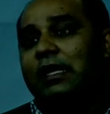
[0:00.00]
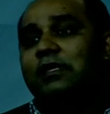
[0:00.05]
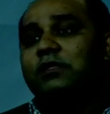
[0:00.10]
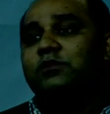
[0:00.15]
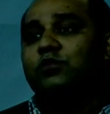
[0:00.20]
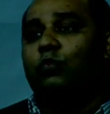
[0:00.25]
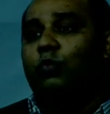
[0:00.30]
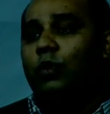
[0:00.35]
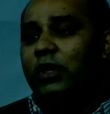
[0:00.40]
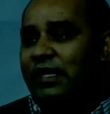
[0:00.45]

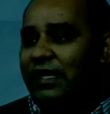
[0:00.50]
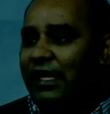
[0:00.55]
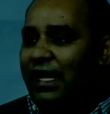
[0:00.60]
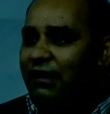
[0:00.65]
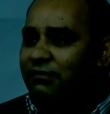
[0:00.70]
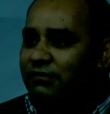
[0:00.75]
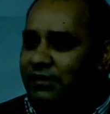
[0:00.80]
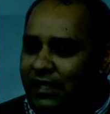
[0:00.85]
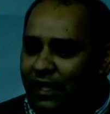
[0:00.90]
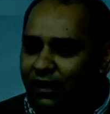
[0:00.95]
So what they
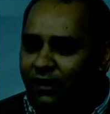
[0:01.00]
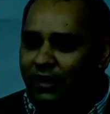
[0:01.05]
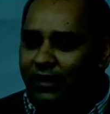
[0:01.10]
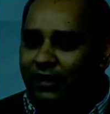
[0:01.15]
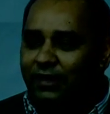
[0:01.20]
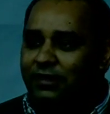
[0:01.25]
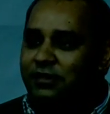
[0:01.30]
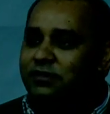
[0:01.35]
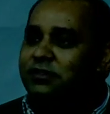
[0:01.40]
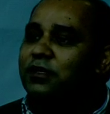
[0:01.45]
have done
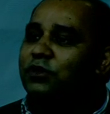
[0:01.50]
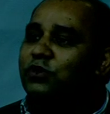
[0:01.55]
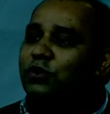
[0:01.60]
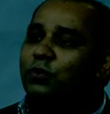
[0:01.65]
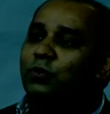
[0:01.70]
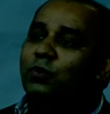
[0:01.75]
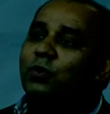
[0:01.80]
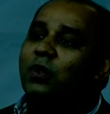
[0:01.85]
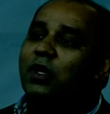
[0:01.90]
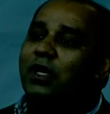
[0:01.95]
is
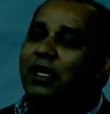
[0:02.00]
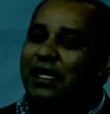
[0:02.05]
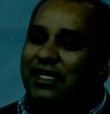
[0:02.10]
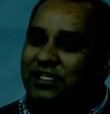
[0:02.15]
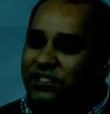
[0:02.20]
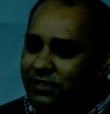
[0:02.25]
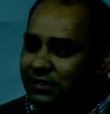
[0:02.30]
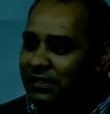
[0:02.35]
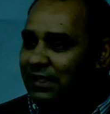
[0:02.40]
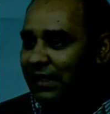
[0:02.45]
through
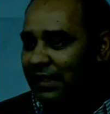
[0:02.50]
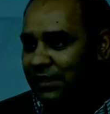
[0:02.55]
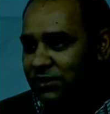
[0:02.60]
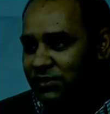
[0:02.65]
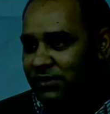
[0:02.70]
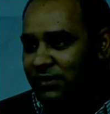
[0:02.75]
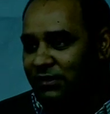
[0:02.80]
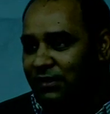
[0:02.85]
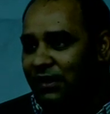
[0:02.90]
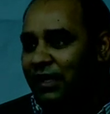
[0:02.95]

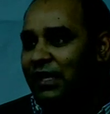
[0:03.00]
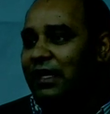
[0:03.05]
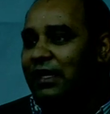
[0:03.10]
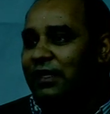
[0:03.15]
legislation,